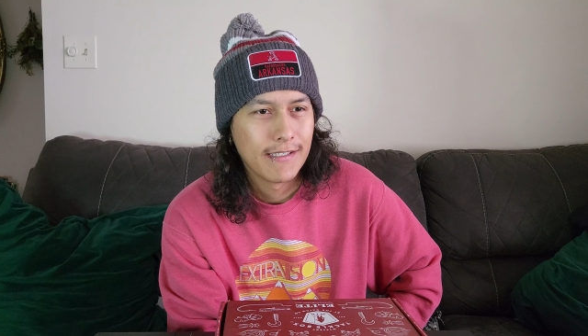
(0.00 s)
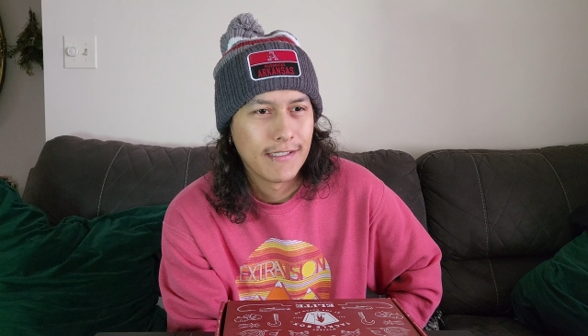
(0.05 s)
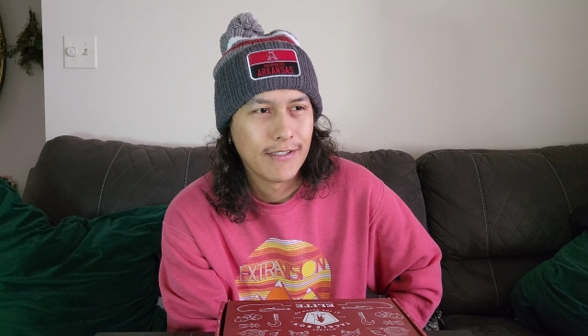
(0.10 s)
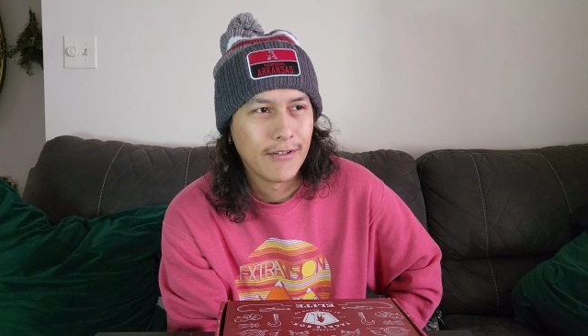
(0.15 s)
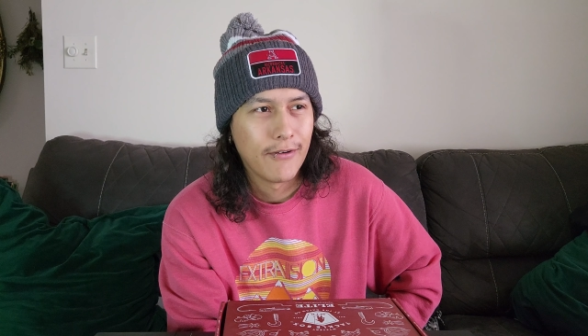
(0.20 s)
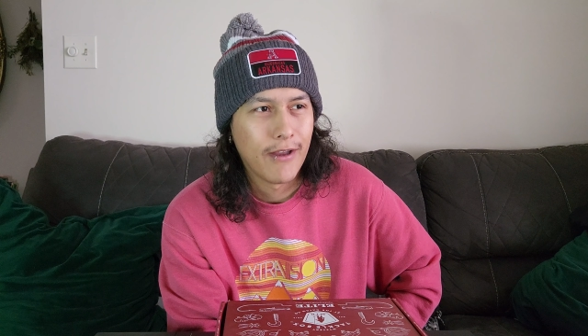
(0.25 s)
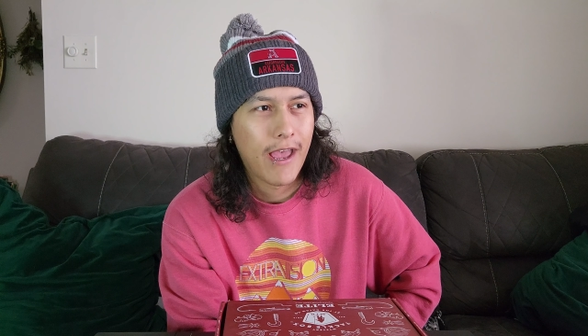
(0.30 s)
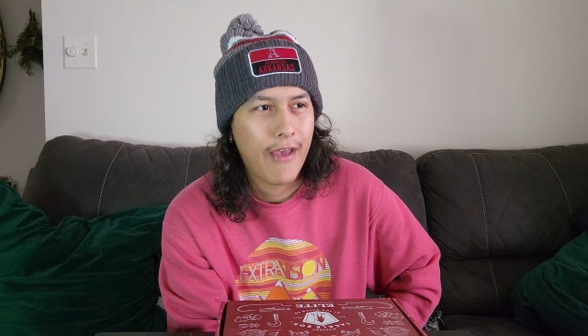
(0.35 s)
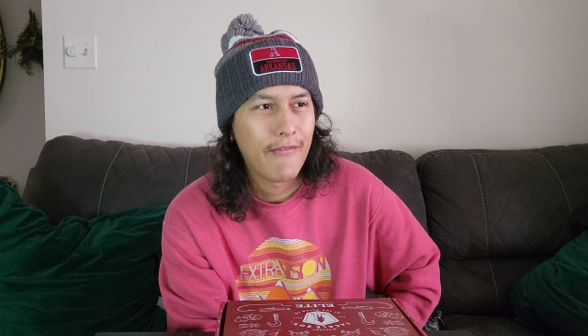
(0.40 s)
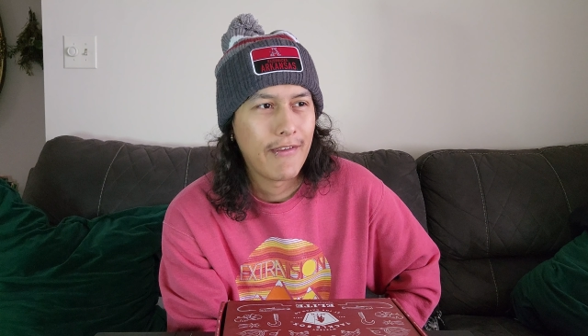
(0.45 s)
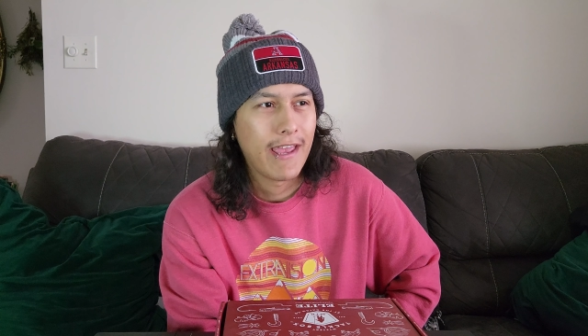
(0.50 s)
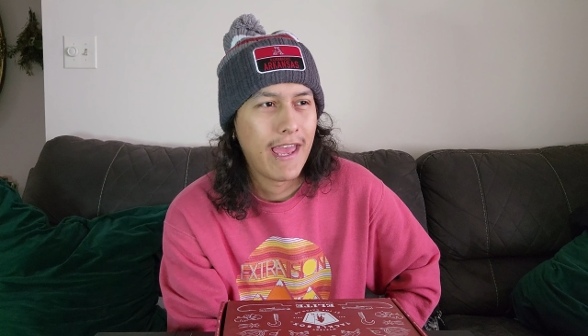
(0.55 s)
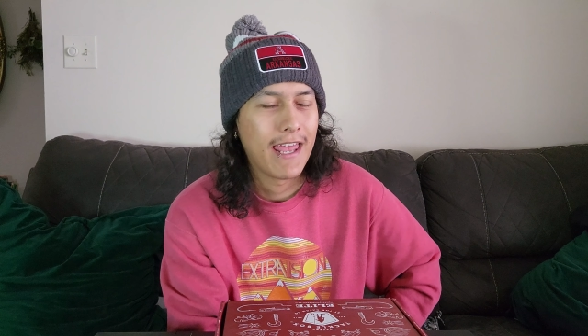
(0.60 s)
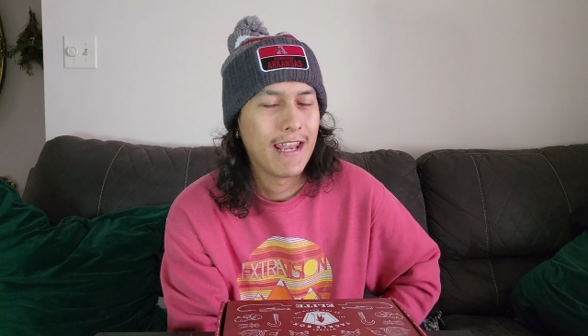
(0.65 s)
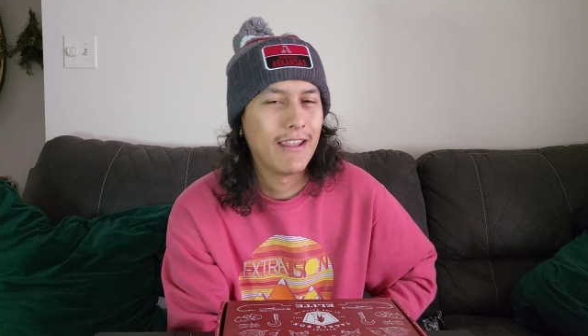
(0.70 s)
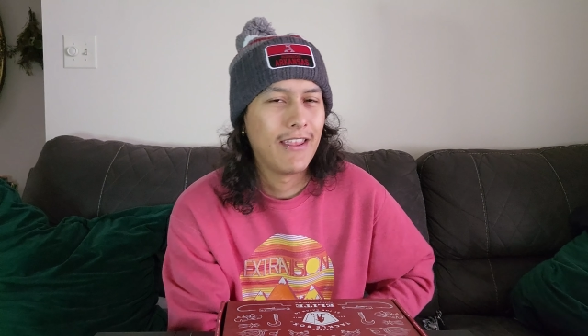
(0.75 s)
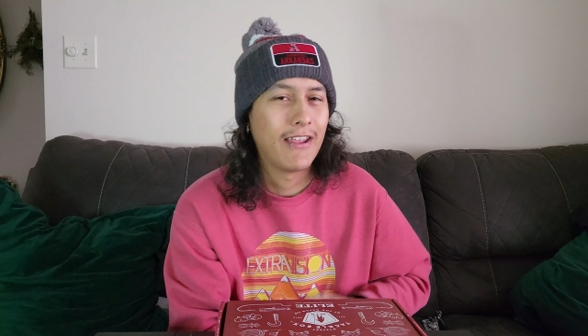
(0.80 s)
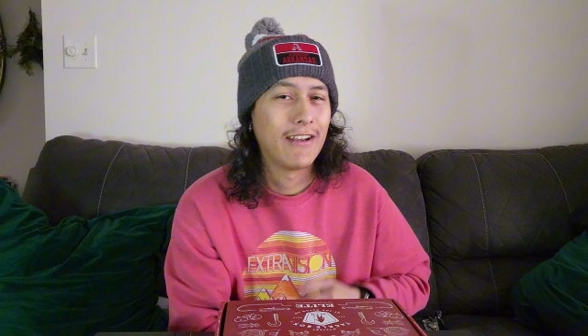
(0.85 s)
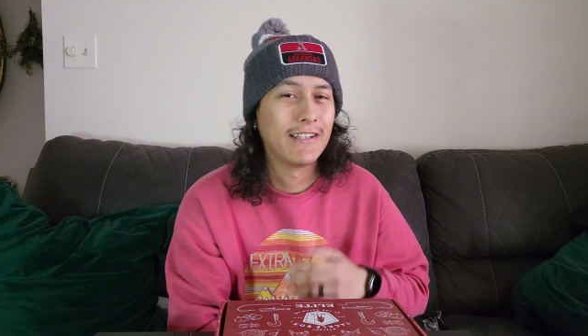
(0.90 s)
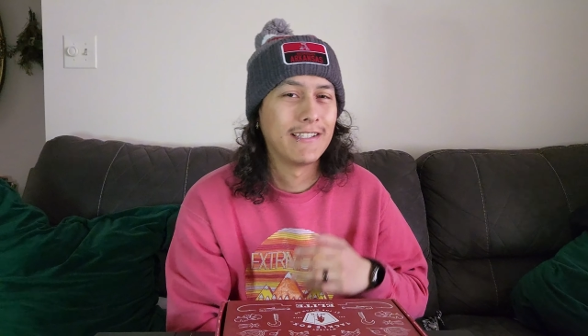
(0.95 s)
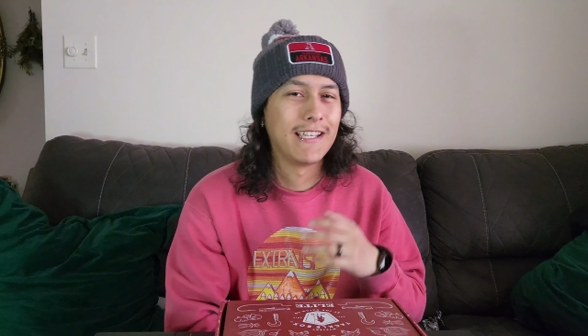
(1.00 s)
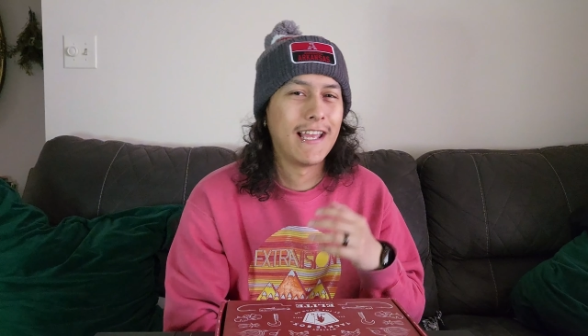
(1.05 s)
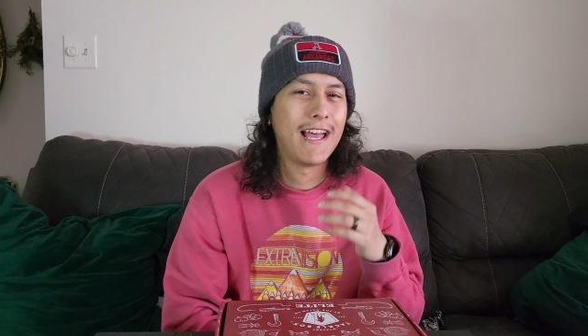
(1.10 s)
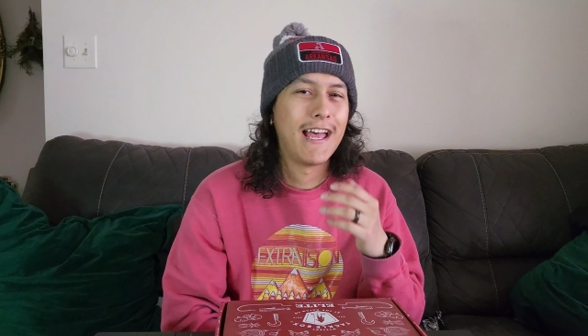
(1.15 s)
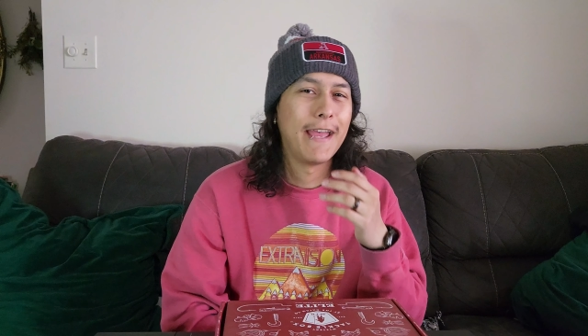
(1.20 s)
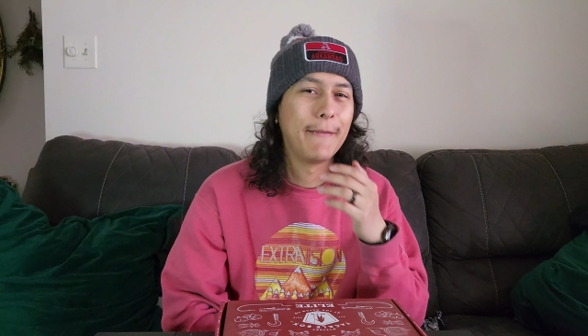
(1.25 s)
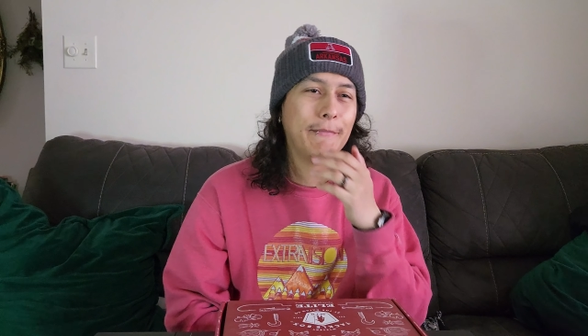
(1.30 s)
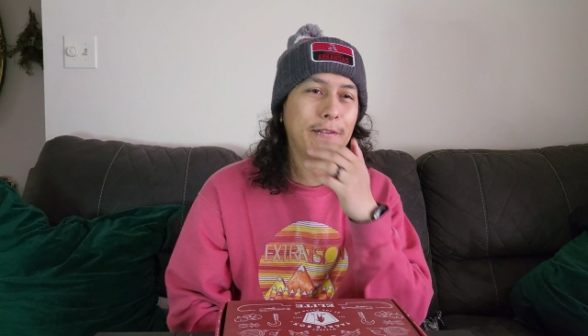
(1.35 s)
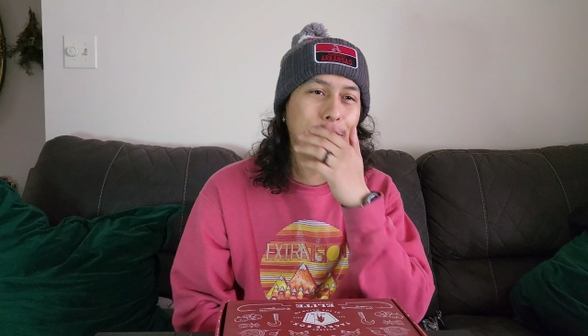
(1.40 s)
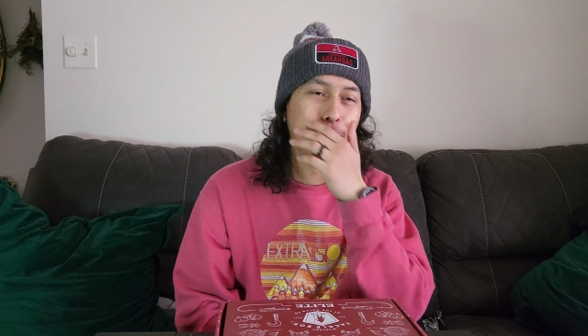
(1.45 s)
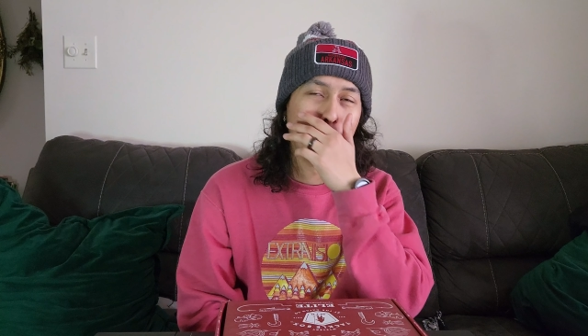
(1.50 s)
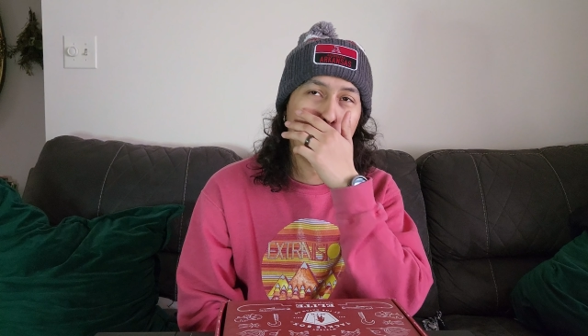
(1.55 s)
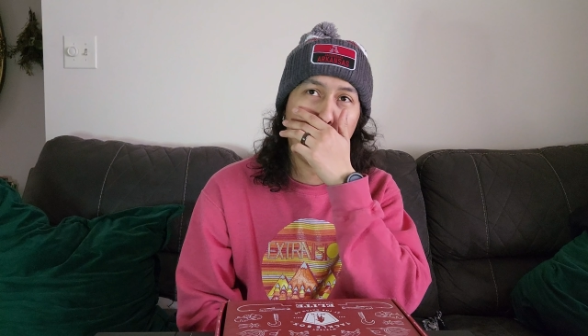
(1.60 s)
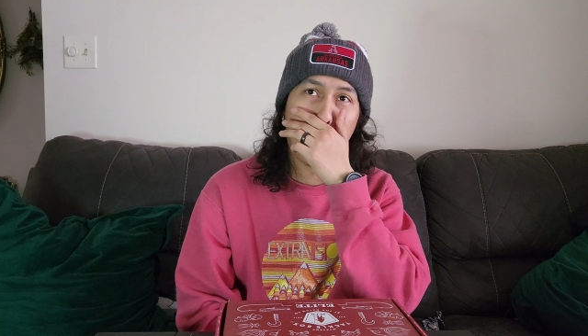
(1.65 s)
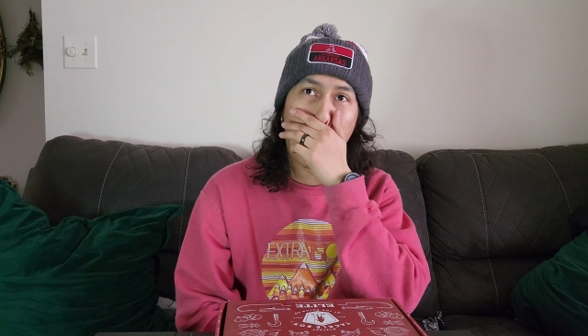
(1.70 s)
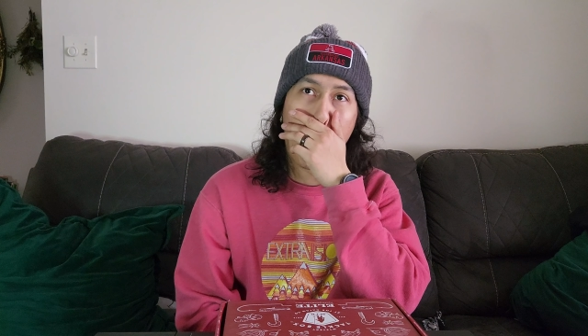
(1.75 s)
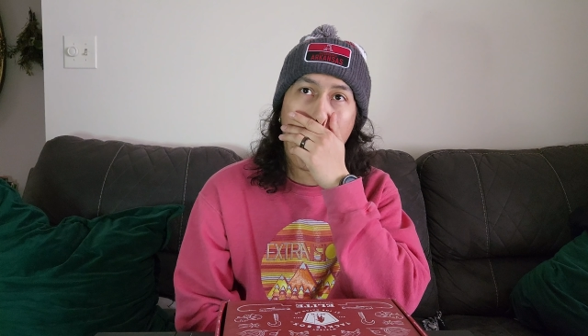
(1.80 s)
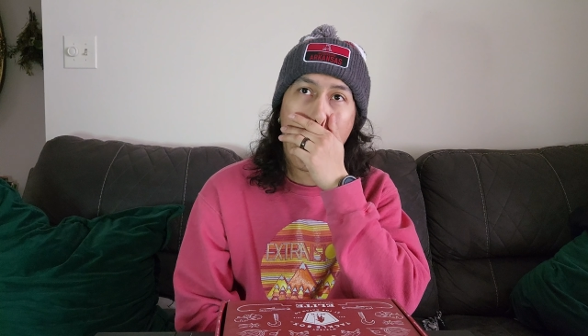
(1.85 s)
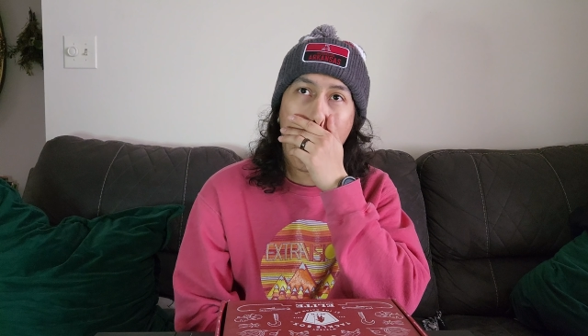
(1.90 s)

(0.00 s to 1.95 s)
so I haven't had a lot of time to